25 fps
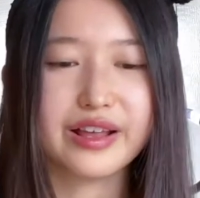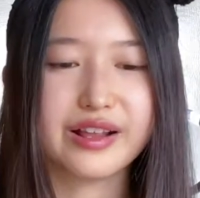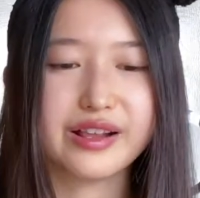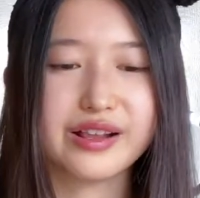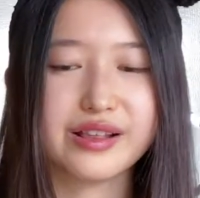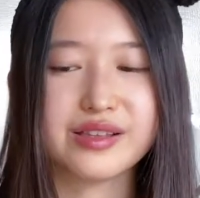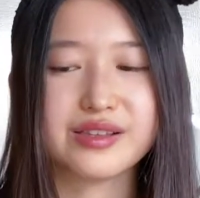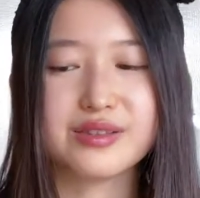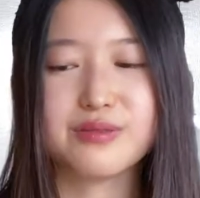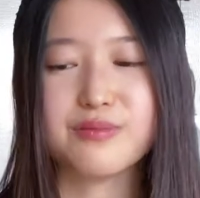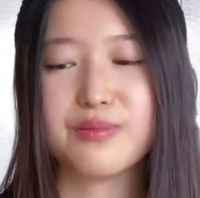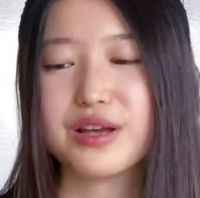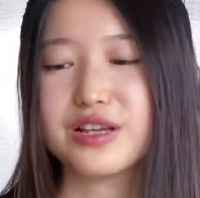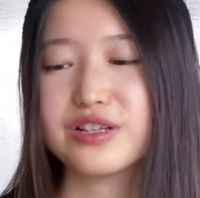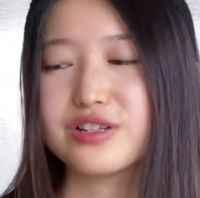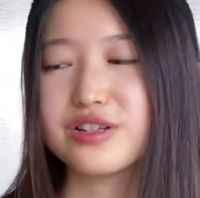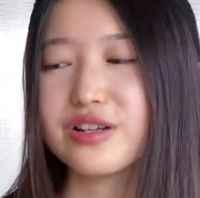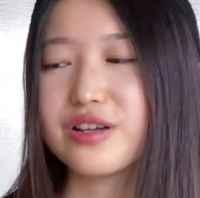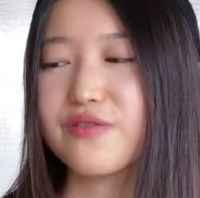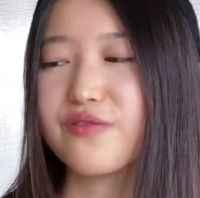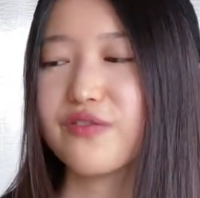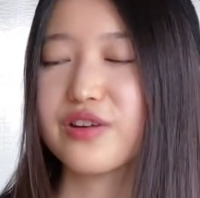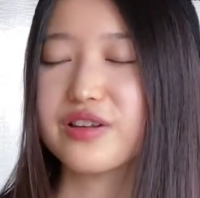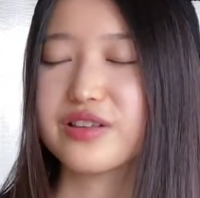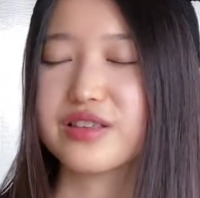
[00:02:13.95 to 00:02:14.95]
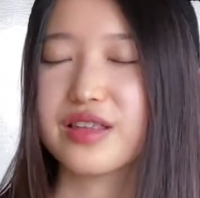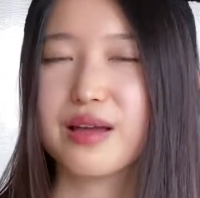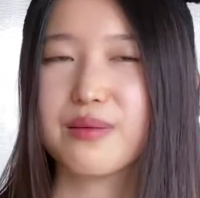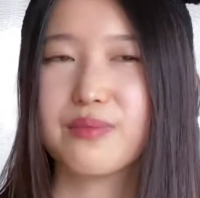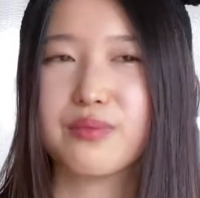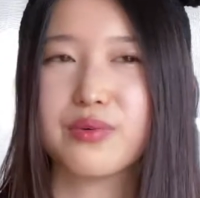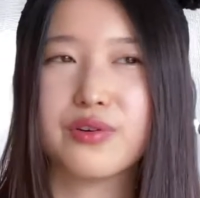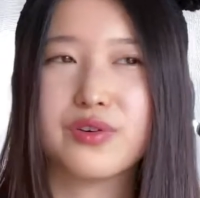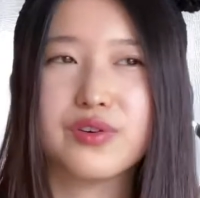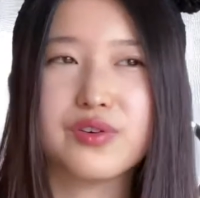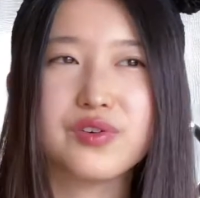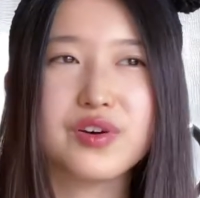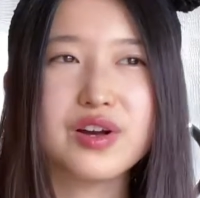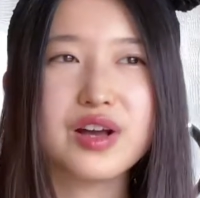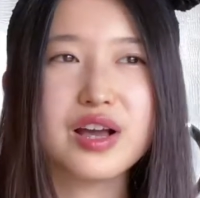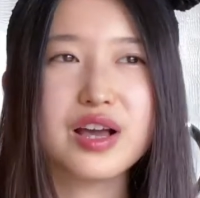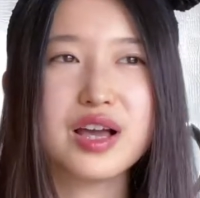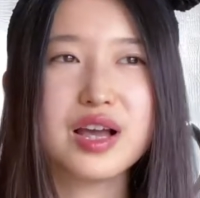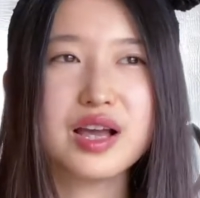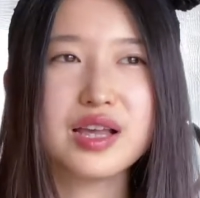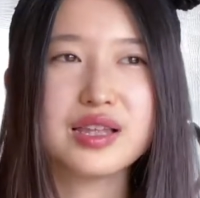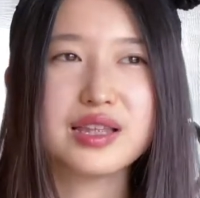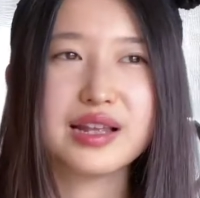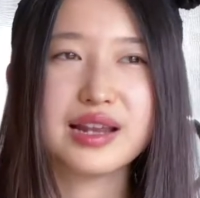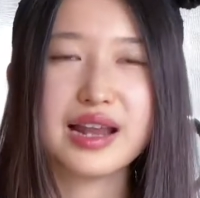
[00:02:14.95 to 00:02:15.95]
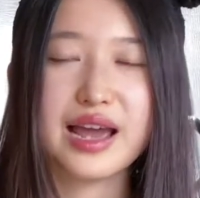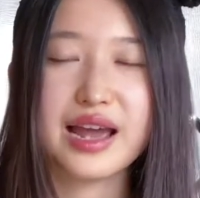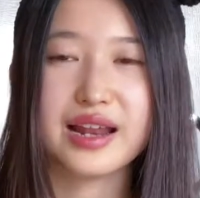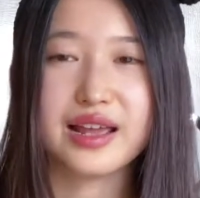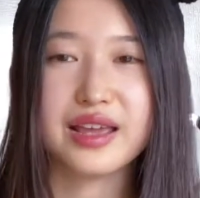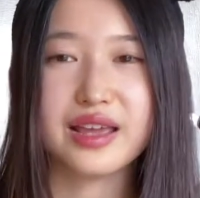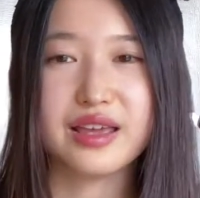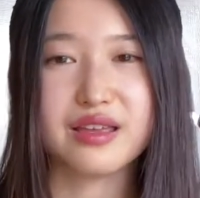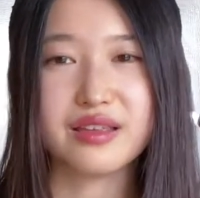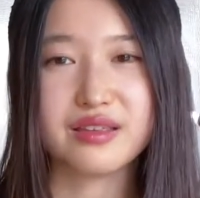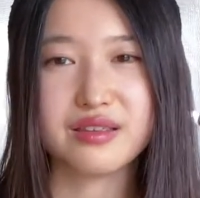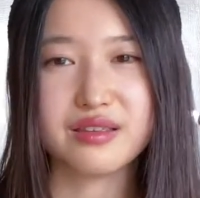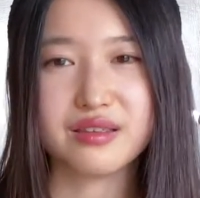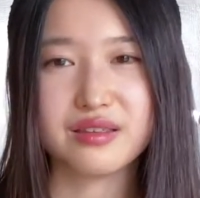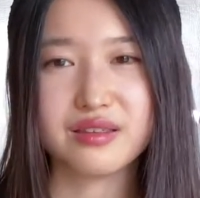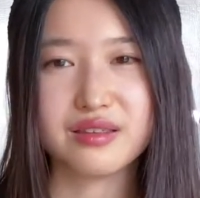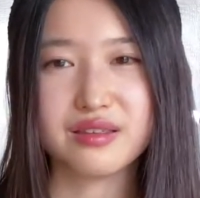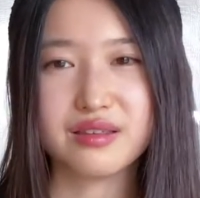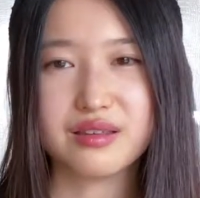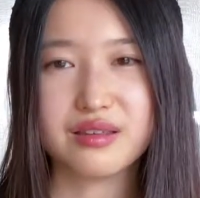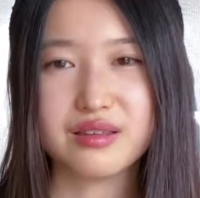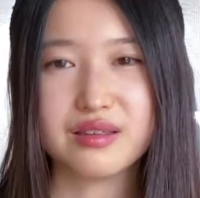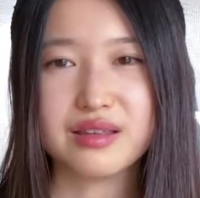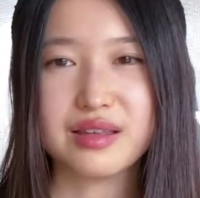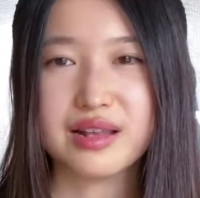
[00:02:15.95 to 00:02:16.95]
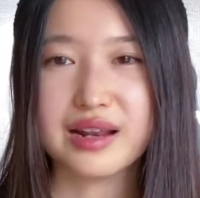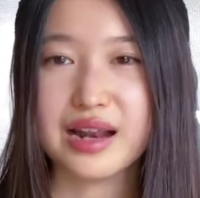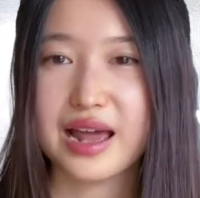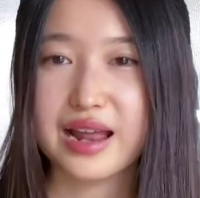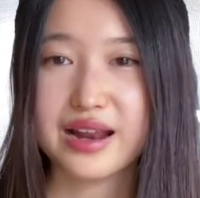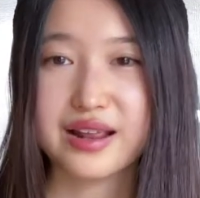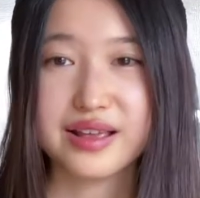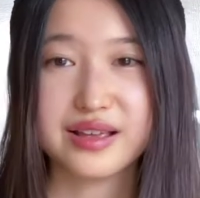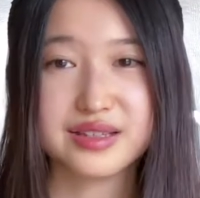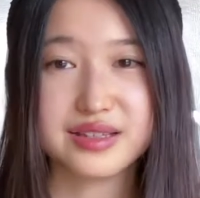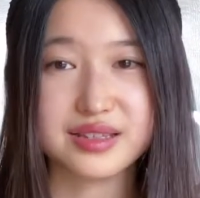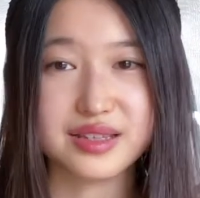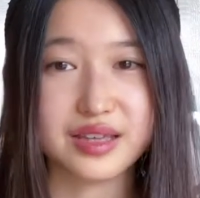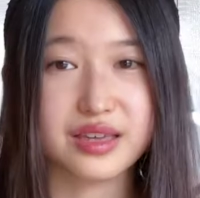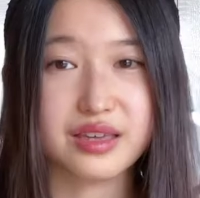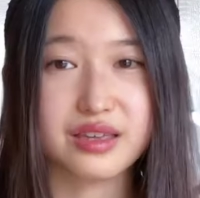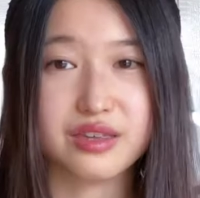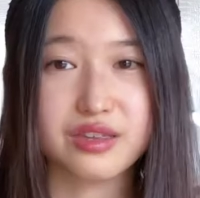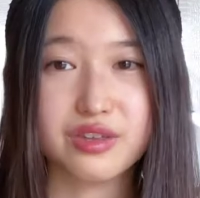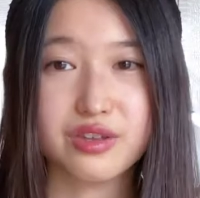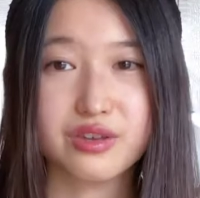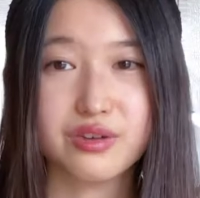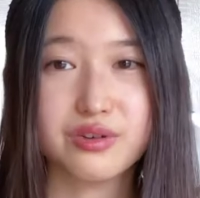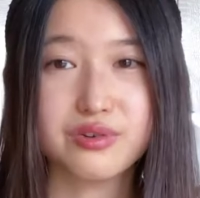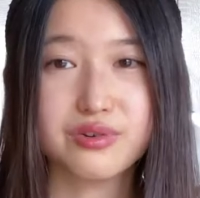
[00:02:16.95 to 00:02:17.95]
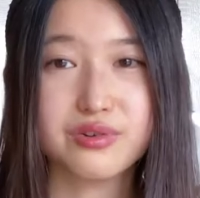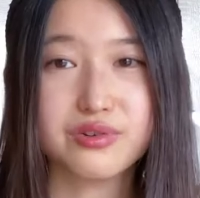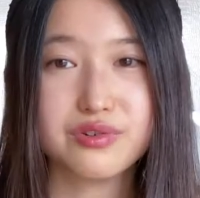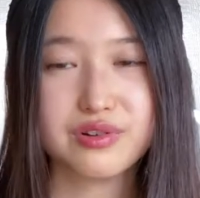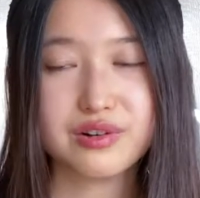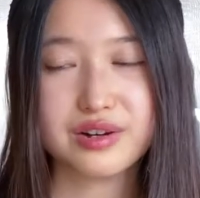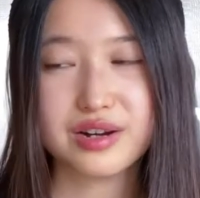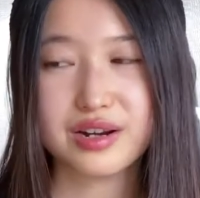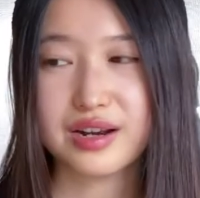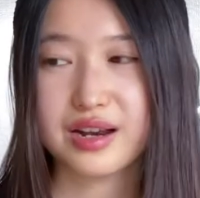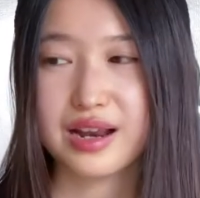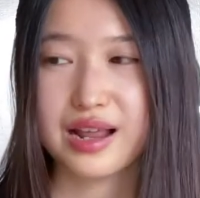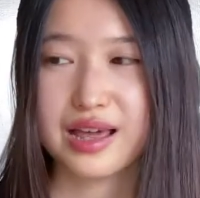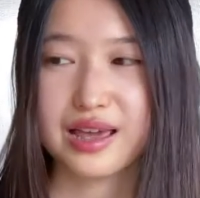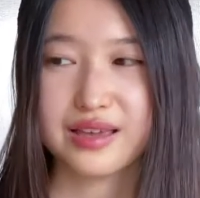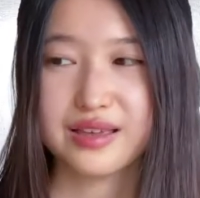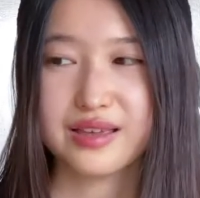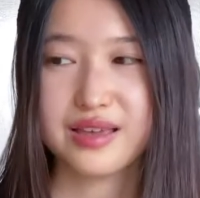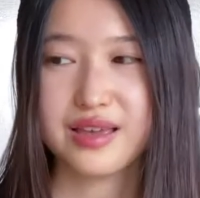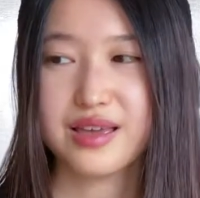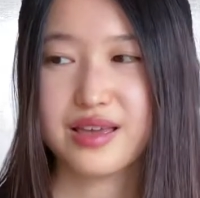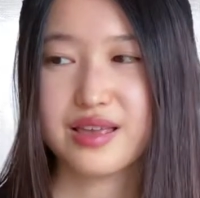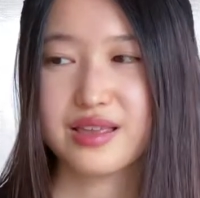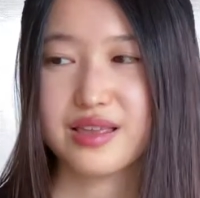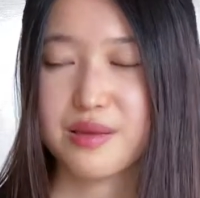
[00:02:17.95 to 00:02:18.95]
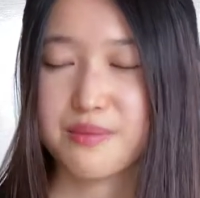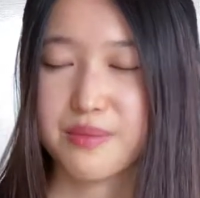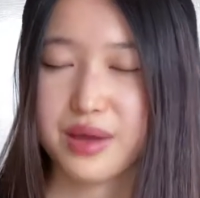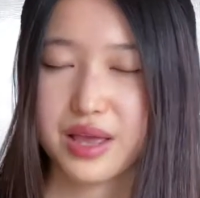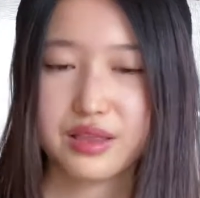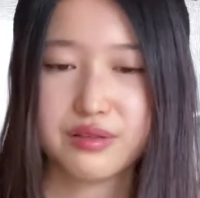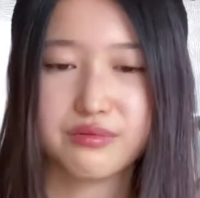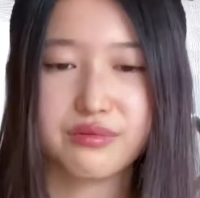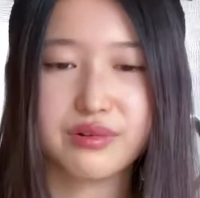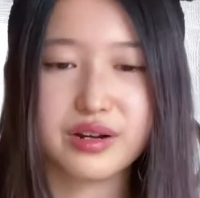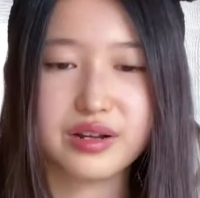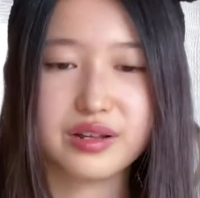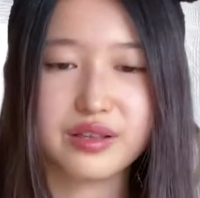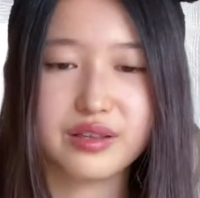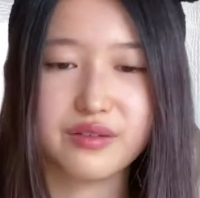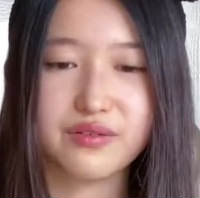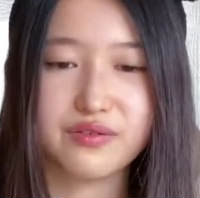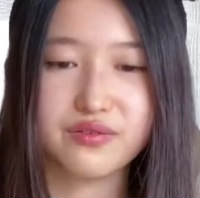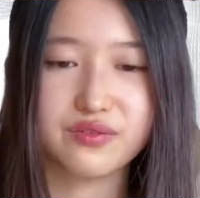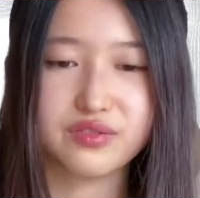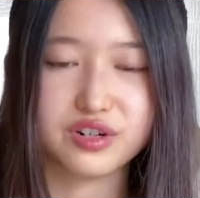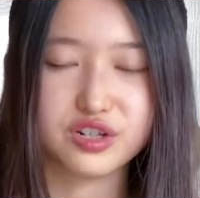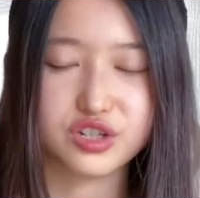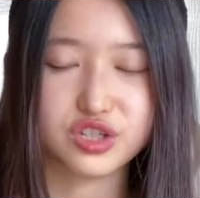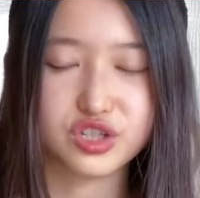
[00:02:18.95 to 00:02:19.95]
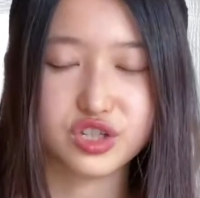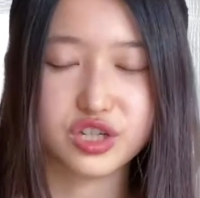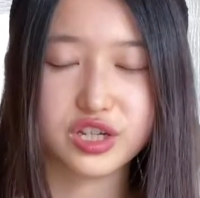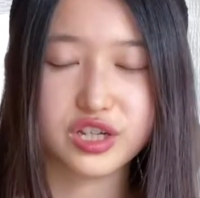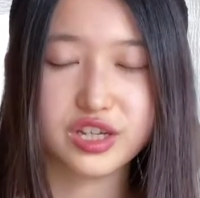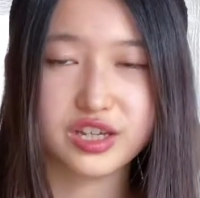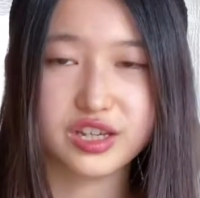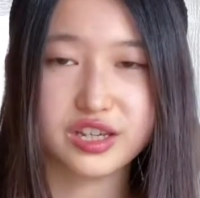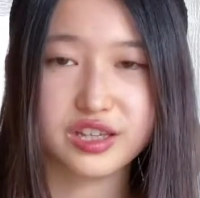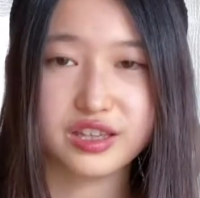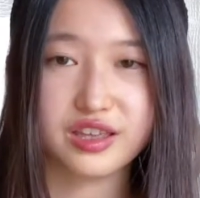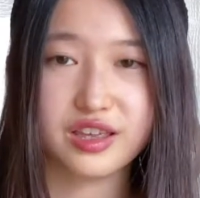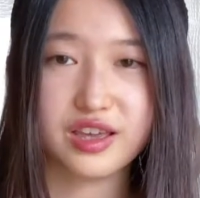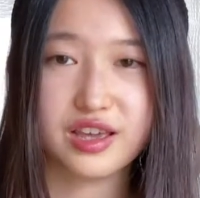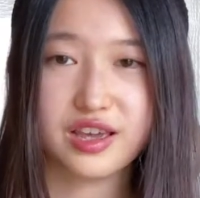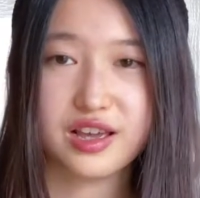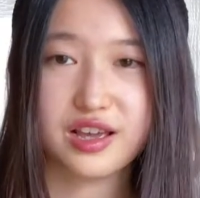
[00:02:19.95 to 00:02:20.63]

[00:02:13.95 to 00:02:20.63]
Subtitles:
Especially, for example, The Light Is In You, like the Mandarin version,